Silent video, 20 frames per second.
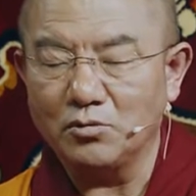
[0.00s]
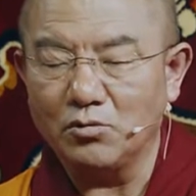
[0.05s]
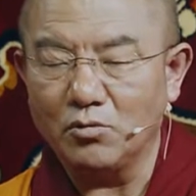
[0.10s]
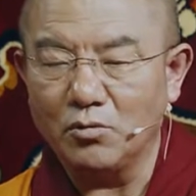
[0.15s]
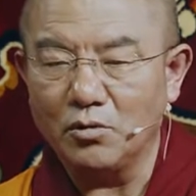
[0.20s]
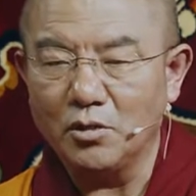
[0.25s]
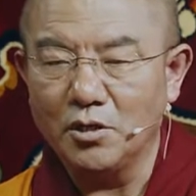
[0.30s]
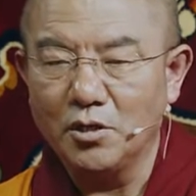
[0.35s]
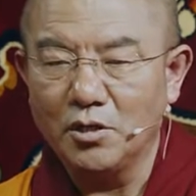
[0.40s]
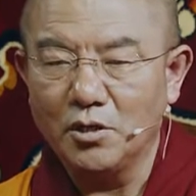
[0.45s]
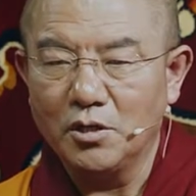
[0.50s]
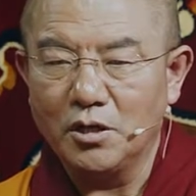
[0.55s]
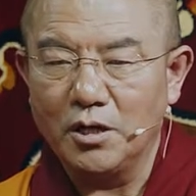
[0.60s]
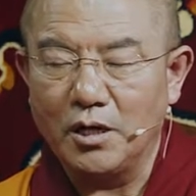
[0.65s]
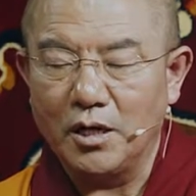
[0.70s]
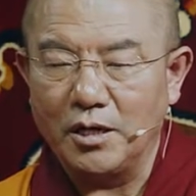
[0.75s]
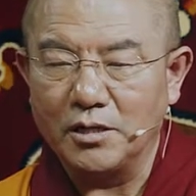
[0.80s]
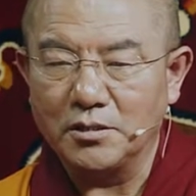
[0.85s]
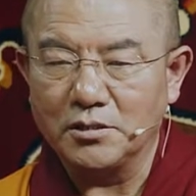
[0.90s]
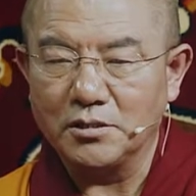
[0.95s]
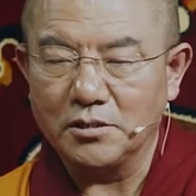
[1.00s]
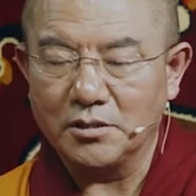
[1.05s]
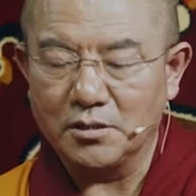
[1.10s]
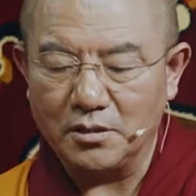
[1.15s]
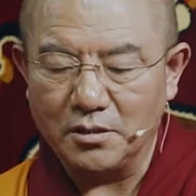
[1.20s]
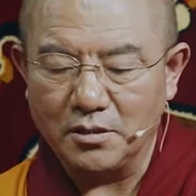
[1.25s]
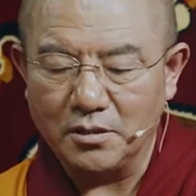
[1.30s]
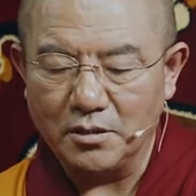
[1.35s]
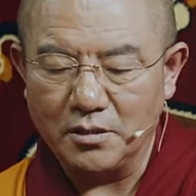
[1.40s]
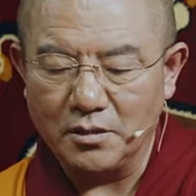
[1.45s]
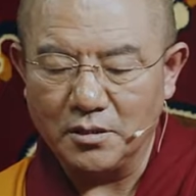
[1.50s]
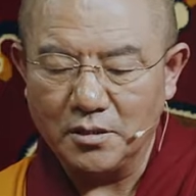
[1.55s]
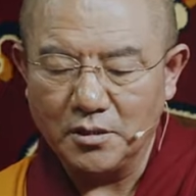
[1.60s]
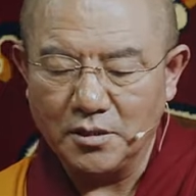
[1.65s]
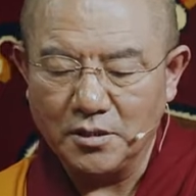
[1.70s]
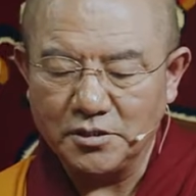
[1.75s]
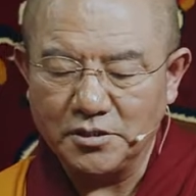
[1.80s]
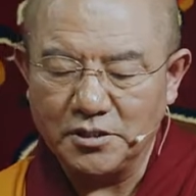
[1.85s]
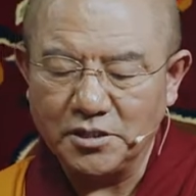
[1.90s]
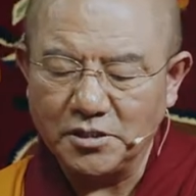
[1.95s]
bright light
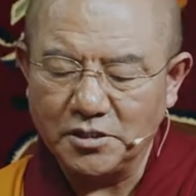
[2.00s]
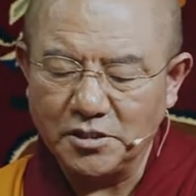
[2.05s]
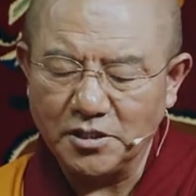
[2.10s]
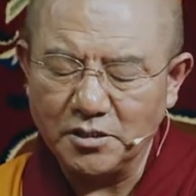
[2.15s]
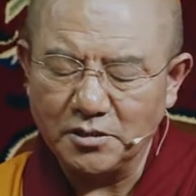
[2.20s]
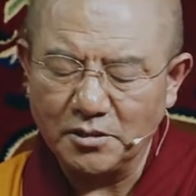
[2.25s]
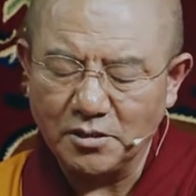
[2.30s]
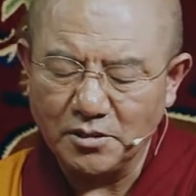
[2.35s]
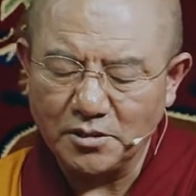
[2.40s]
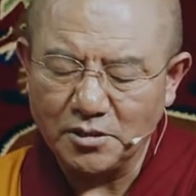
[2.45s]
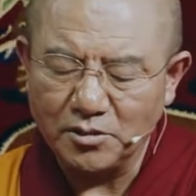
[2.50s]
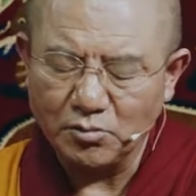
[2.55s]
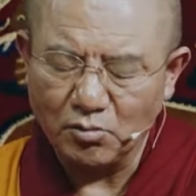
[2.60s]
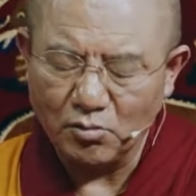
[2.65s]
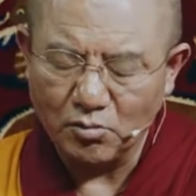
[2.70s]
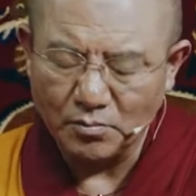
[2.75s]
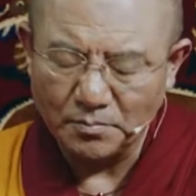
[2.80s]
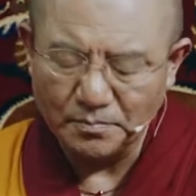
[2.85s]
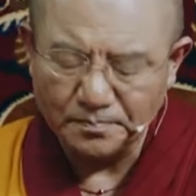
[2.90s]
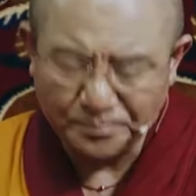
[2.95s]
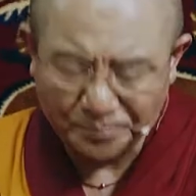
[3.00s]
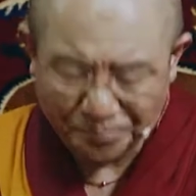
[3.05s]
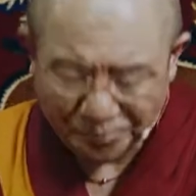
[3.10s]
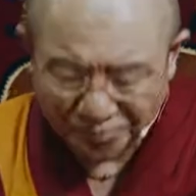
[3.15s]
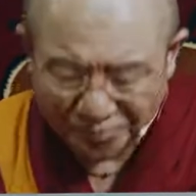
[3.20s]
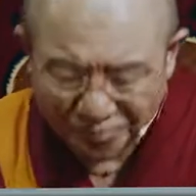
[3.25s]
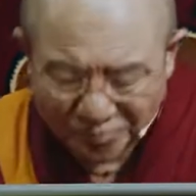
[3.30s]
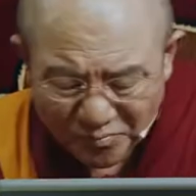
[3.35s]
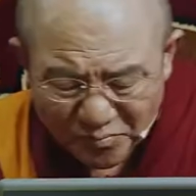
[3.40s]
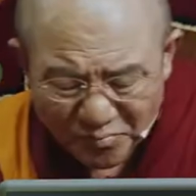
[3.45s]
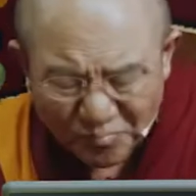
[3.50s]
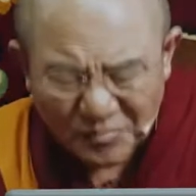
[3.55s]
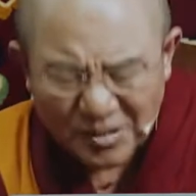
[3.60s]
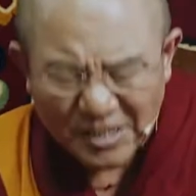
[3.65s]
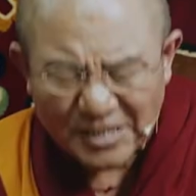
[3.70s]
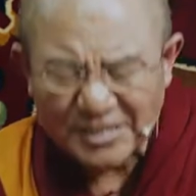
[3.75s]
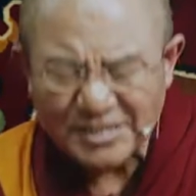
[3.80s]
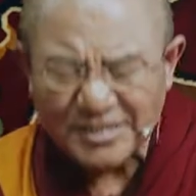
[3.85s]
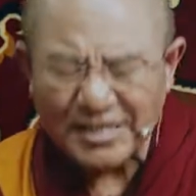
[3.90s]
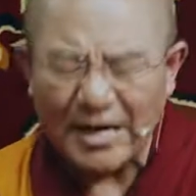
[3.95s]
is the
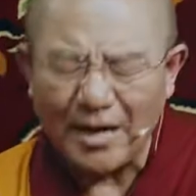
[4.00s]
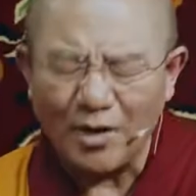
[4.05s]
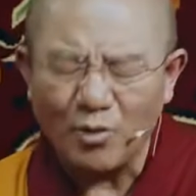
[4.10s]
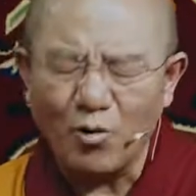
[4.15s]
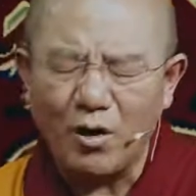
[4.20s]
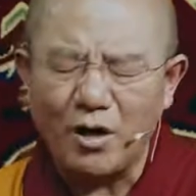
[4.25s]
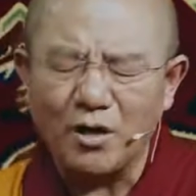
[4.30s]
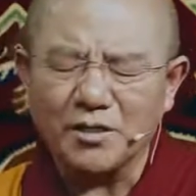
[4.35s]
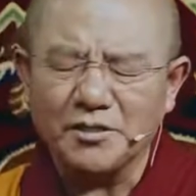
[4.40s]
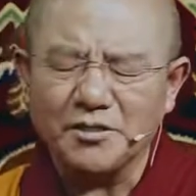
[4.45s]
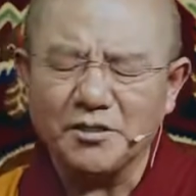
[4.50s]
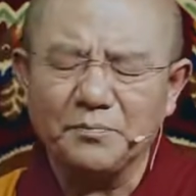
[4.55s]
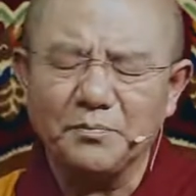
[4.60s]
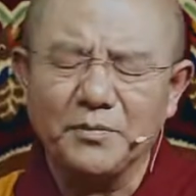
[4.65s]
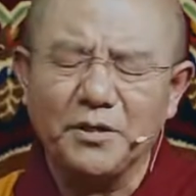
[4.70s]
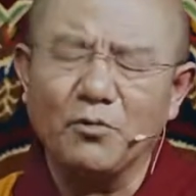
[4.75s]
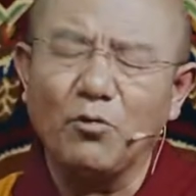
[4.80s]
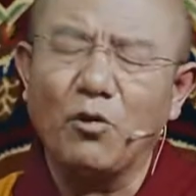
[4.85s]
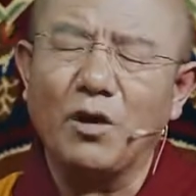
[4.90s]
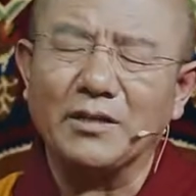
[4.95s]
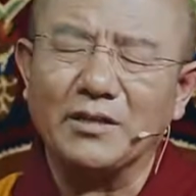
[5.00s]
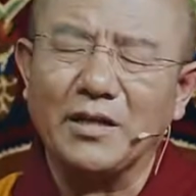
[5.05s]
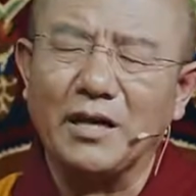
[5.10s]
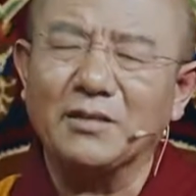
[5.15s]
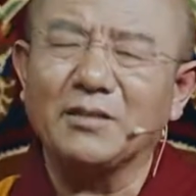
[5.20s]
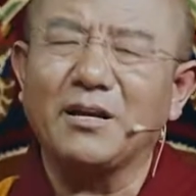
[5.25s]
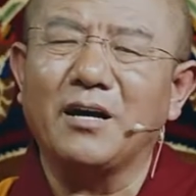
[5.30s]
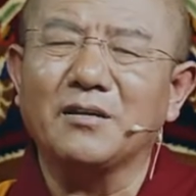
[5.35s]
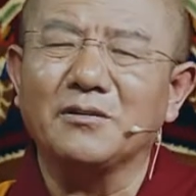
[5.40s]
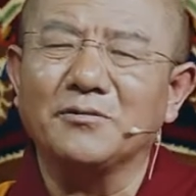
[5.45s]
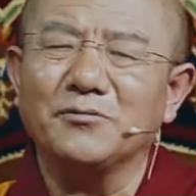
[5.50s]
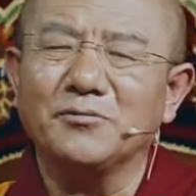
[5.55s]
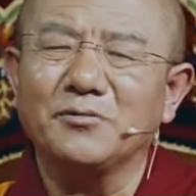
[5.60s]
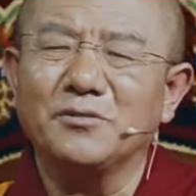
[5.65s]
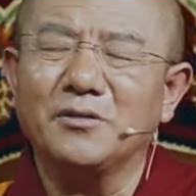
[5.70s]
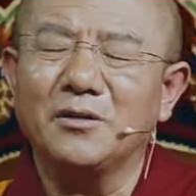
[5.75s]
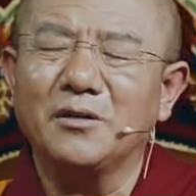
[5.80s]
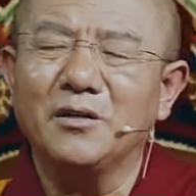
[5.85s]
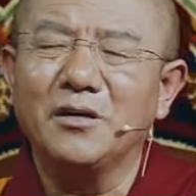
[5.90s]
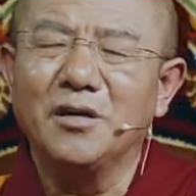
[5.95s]
pristine eyes, light or
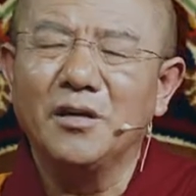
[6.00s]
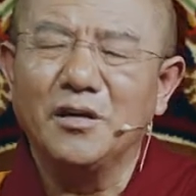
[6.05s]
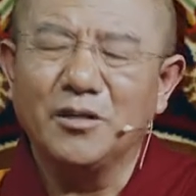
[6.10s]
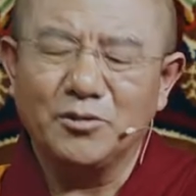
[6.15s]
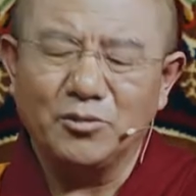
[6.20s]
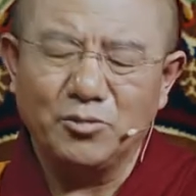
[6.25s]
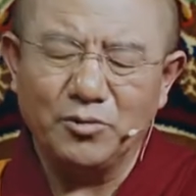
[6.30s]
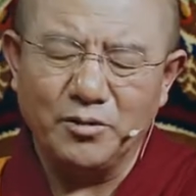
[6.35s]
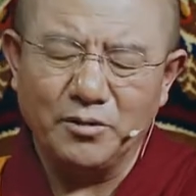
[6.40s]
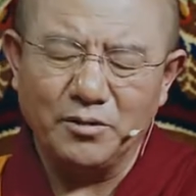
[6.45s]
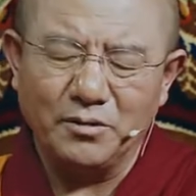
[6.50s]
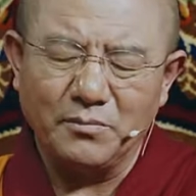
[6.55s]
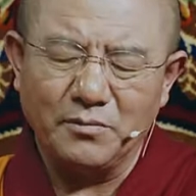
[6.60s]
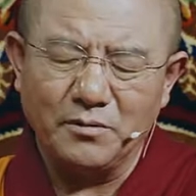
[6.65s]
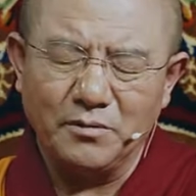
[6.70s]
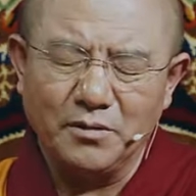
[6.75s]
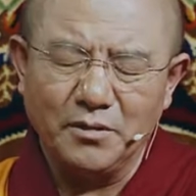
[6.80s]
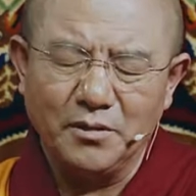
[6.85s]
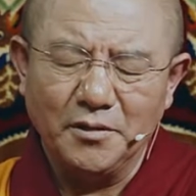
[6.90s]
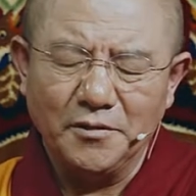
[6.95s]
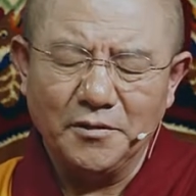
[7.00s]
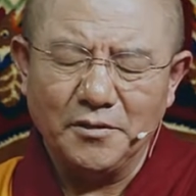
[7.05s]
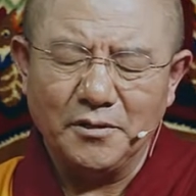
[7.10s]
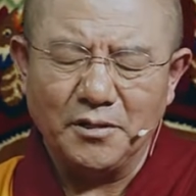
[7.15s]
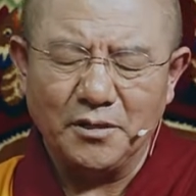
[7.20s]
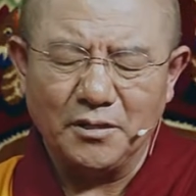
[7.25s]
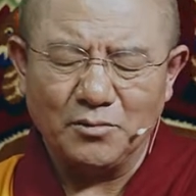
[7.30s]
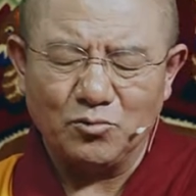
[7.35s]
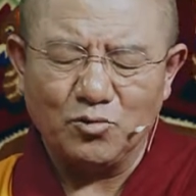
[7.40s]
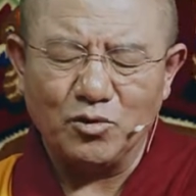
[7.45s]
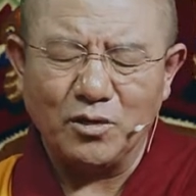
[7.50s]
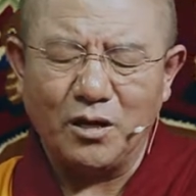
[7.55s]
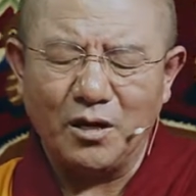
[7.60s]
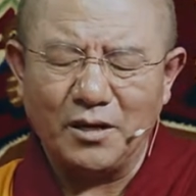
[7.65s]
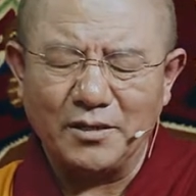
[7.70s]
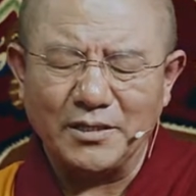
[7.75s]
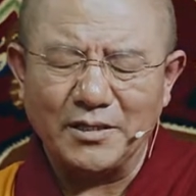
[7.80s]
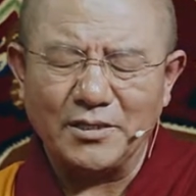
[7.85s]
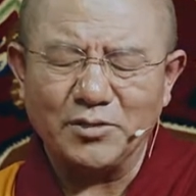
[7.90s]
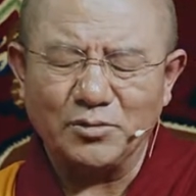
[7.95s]
pristine ears.
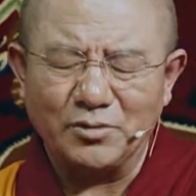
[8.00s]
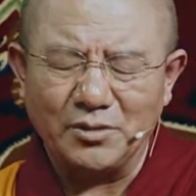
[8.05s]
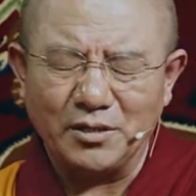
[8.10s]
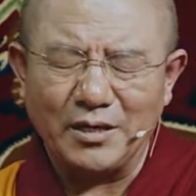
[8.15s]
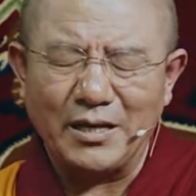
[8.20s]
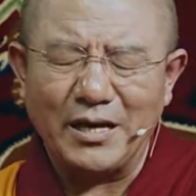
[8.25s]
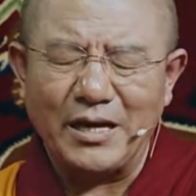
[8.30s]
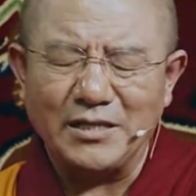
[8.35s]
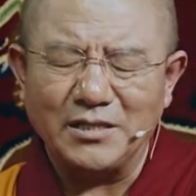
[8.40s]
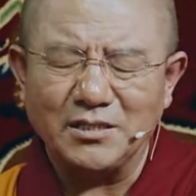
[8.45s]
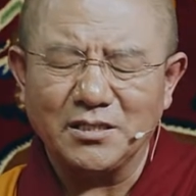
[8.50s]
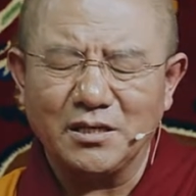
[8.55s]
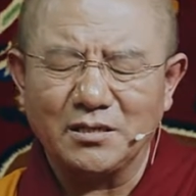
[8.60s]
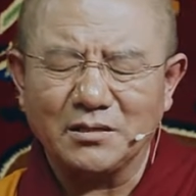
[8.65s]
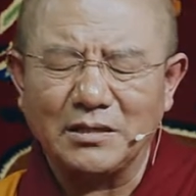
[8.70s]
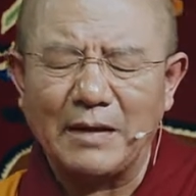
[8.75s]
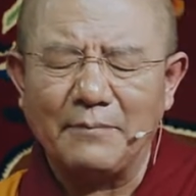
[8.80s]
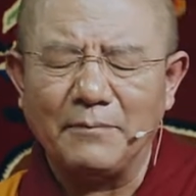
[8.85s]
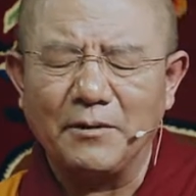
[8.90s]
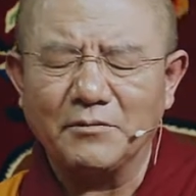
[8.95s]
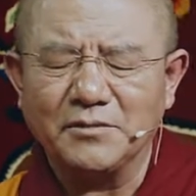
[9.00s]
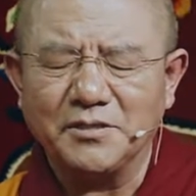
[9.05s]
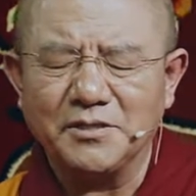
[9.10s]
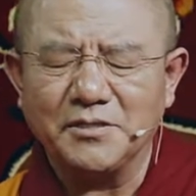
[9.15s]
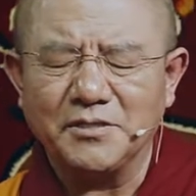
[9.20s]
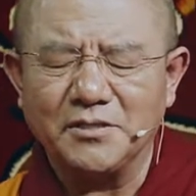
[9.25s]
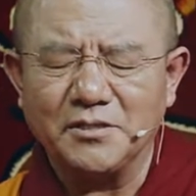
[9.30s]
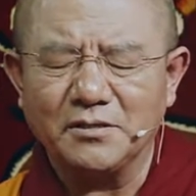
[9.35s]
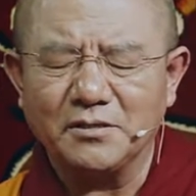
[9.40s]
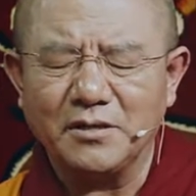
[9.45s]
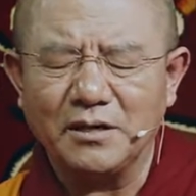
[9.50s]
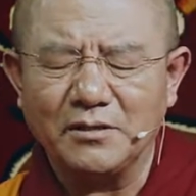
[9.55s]
Those are based on the offering